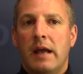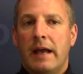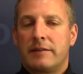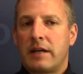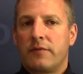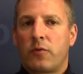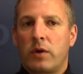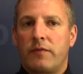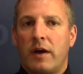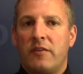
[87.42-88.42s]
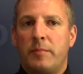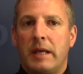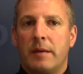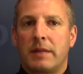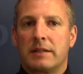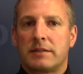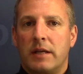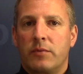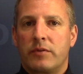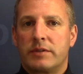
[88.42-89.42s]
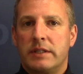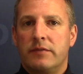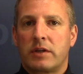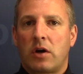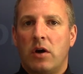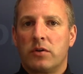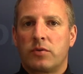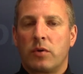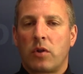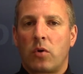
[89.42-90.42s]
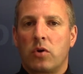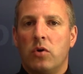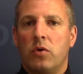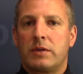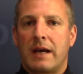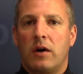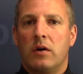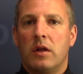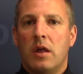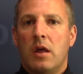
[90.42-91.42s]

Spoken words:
At 10:45 p.m. last night, we received a call to a local hotel